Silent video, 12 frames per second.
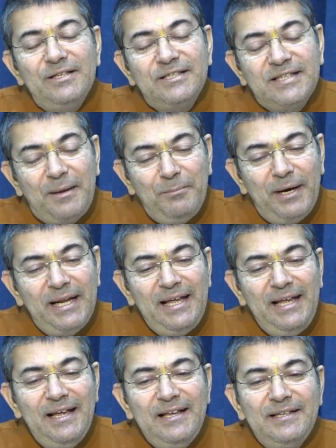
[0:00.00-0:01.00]

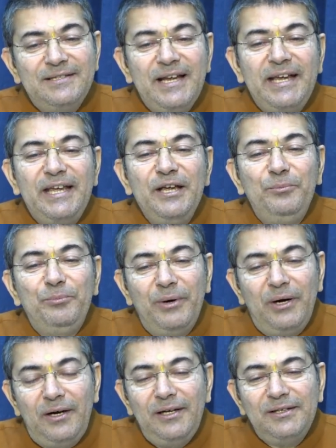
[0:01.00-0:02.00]
somebody is taking
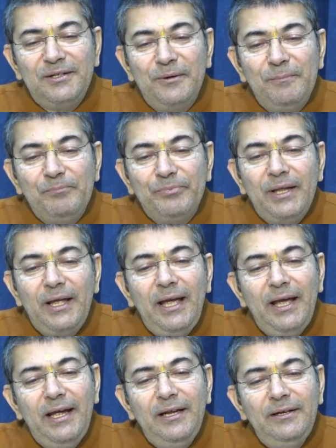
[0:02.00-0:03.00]
birth
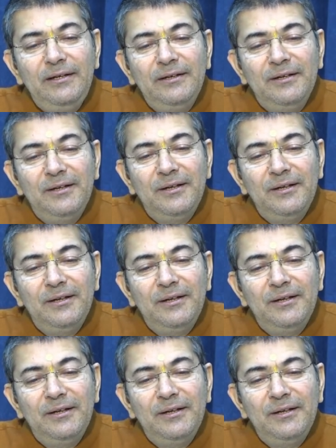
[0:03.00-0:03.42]
in